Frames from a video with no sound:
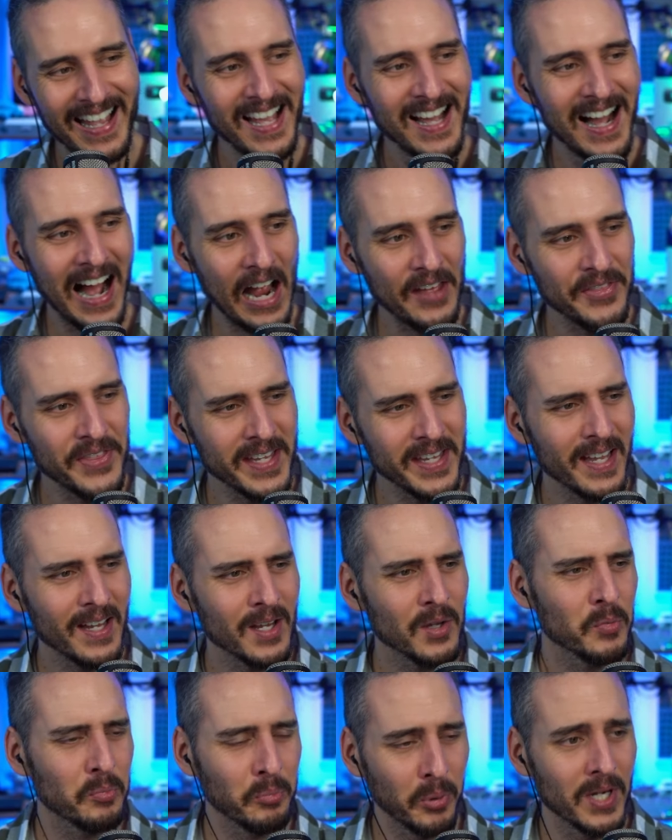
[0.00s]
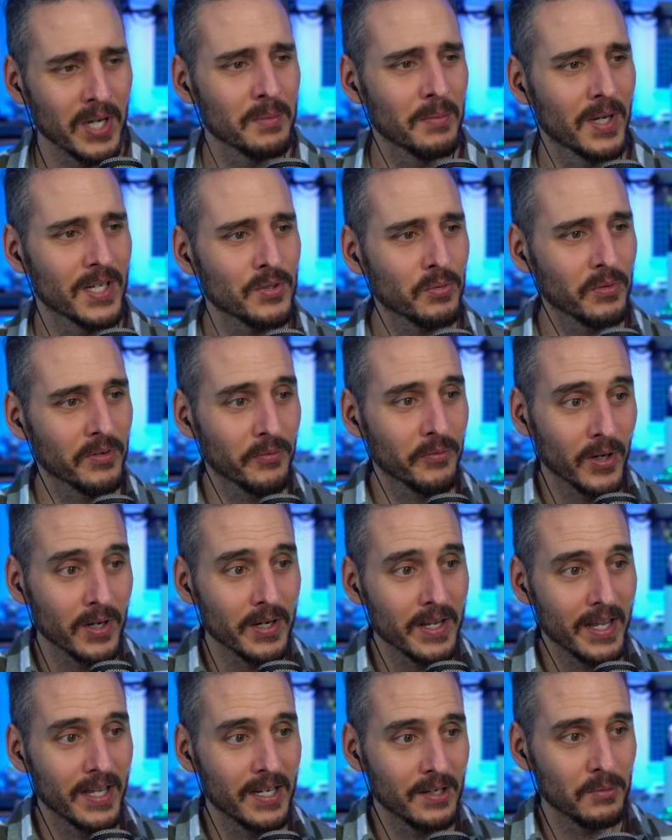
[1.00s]
I think I could pretty much refer
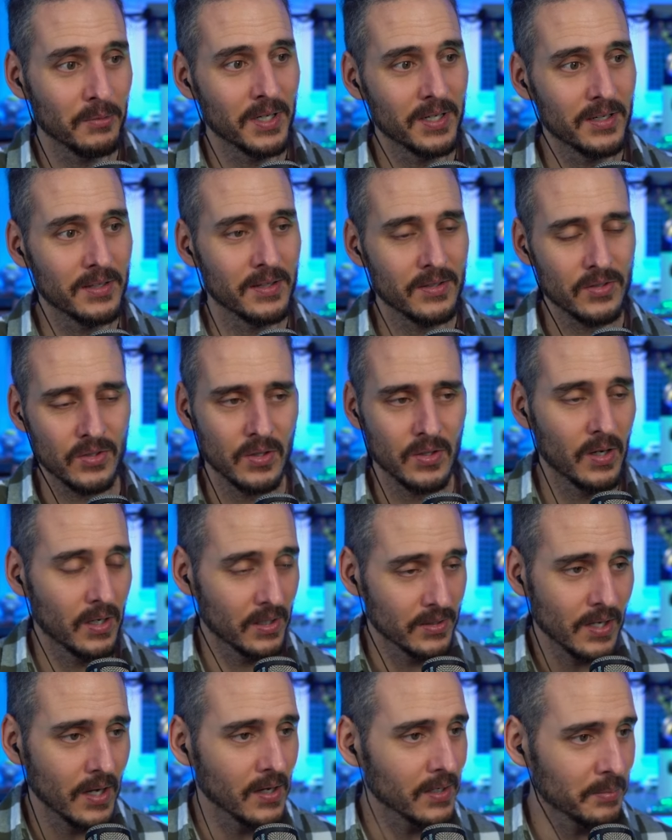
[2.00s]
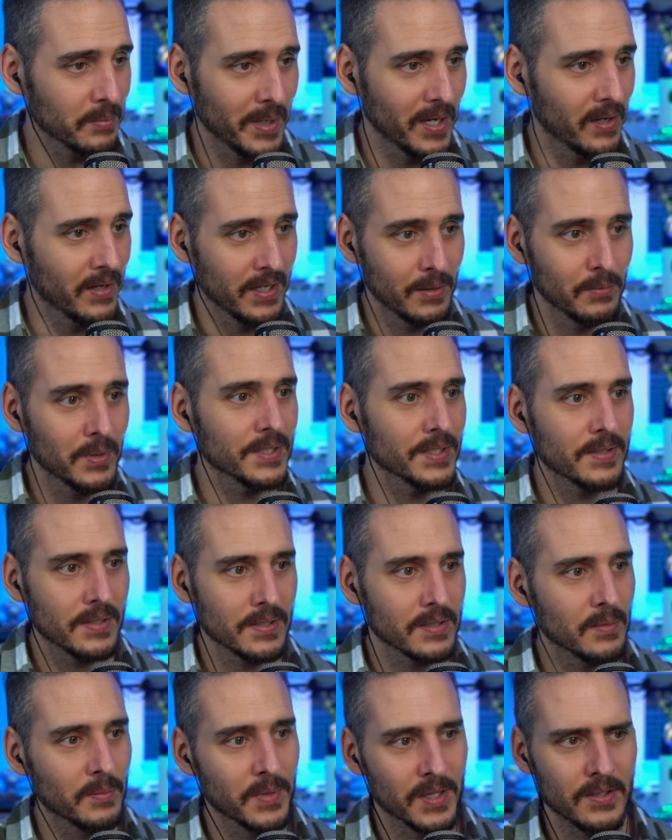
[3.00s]
to anyone in this or talk about anyone's
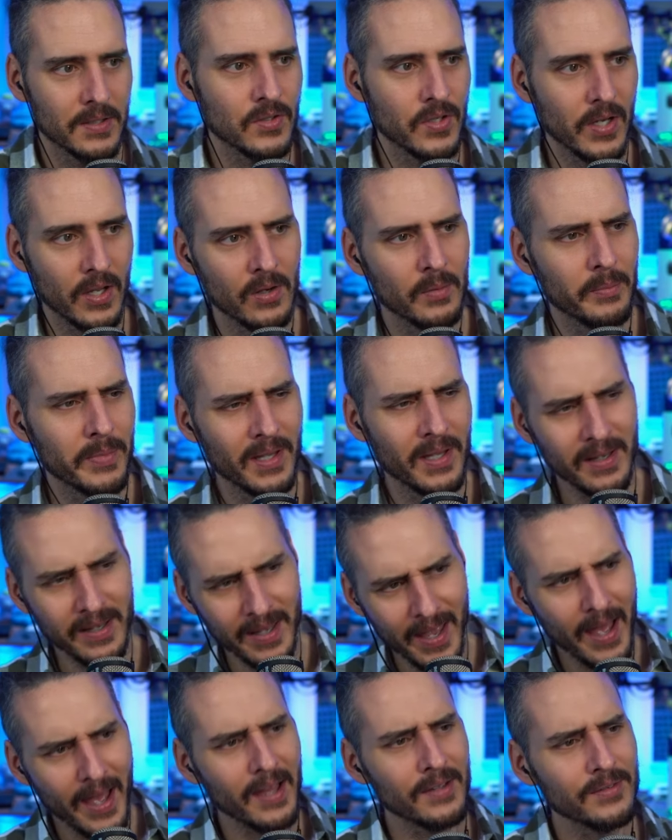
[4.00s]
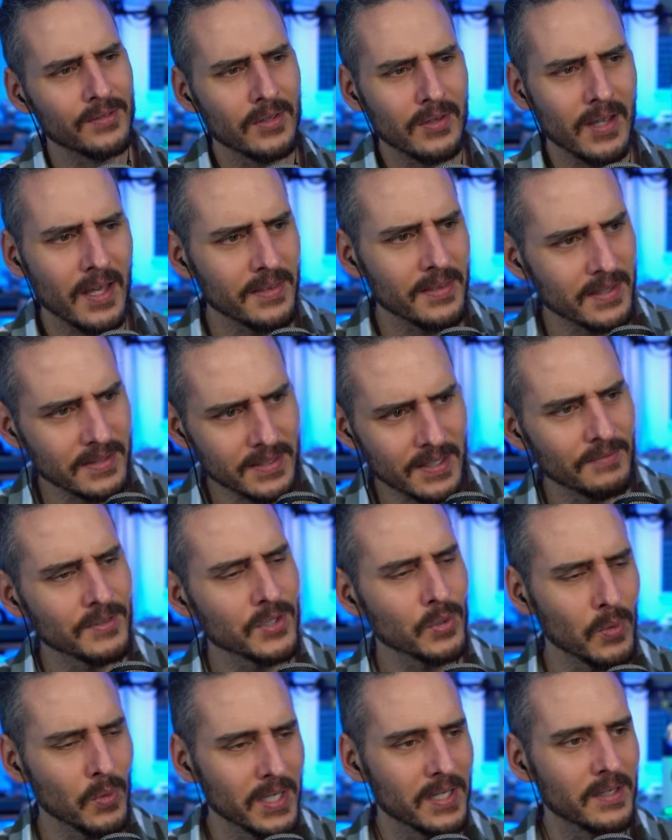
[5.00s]
system in this channel and be like, yeah, you got that
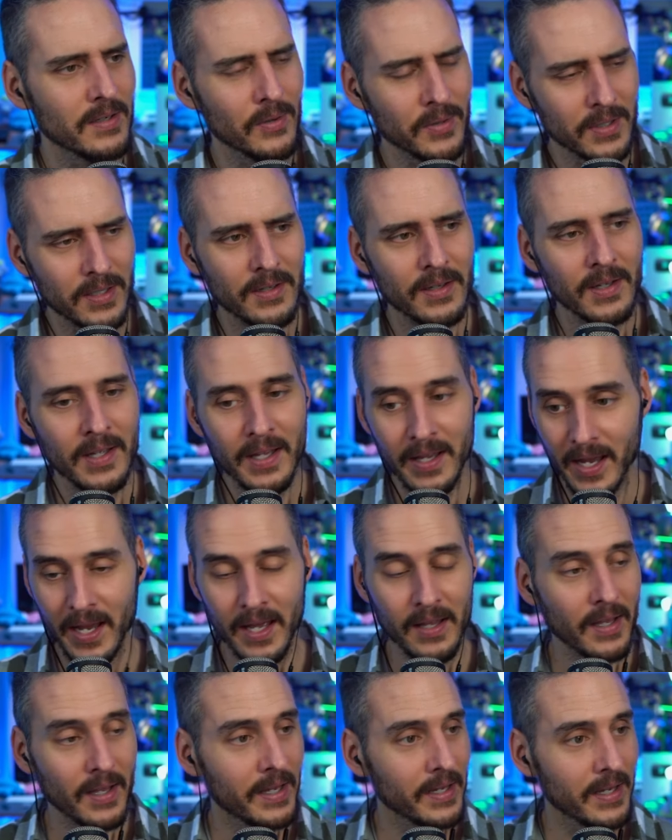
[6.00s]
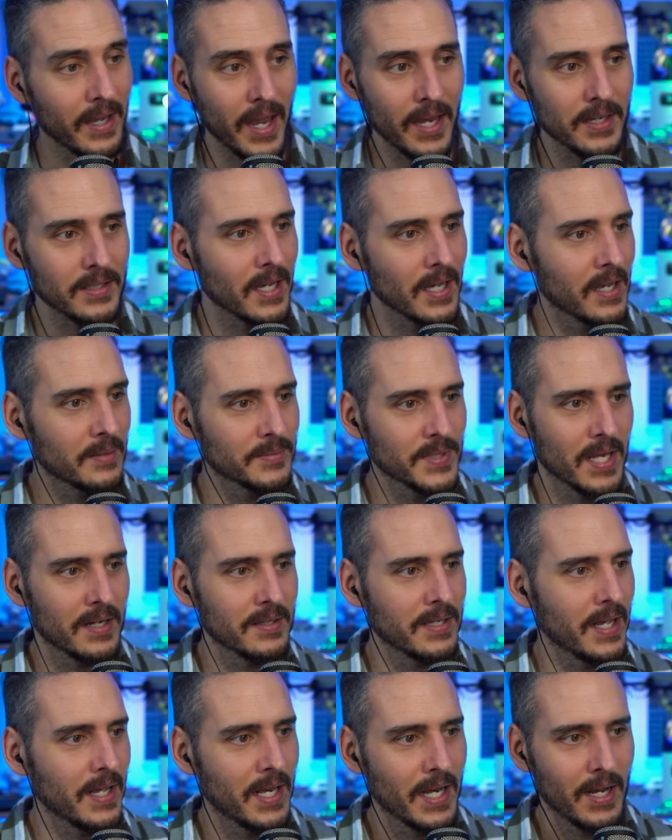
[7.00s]
720, don't you? And like eight times out of
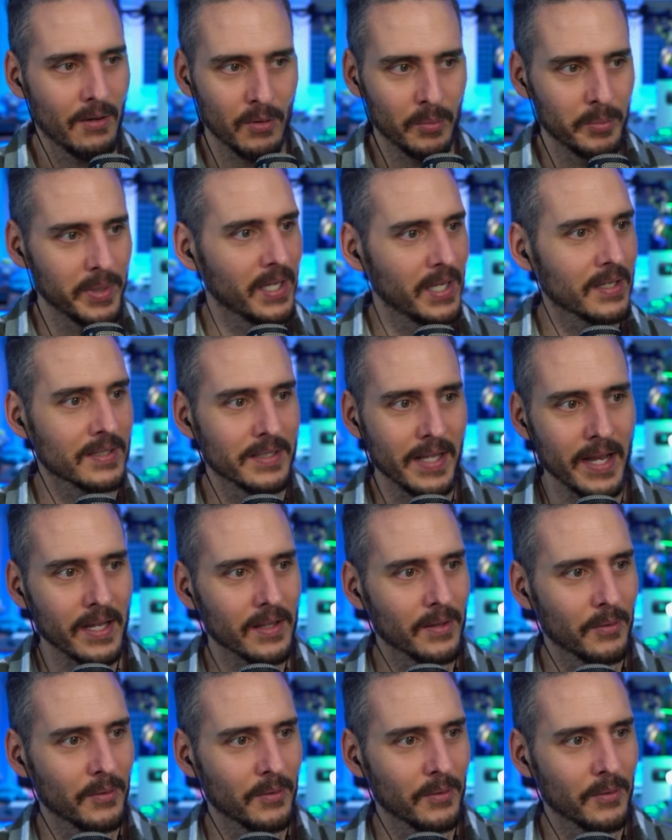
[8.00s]
10, I will be exactly